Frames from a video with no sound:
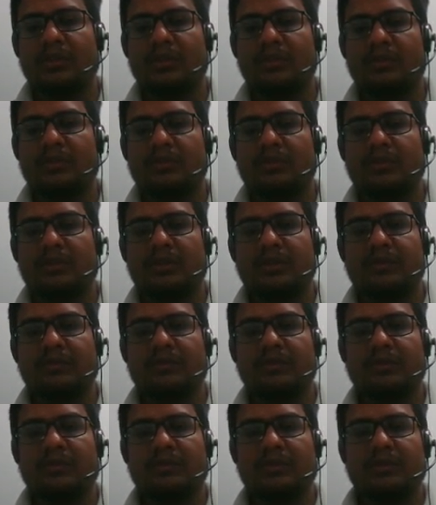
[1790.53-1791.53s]
So
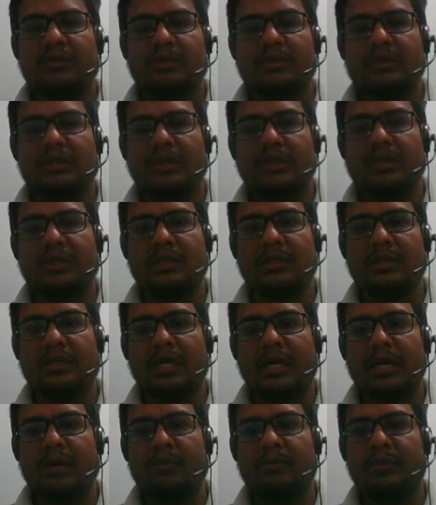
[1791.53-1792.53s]
therefore the
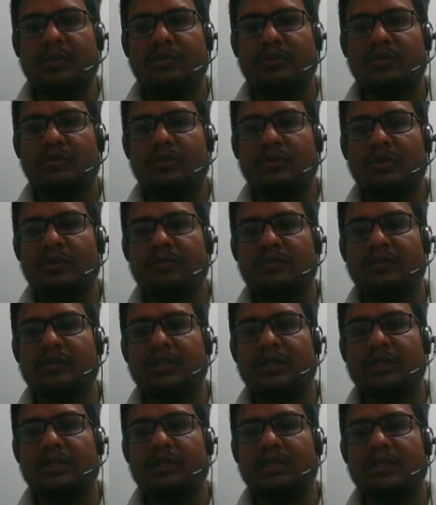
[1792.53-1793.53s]
amplitude of z,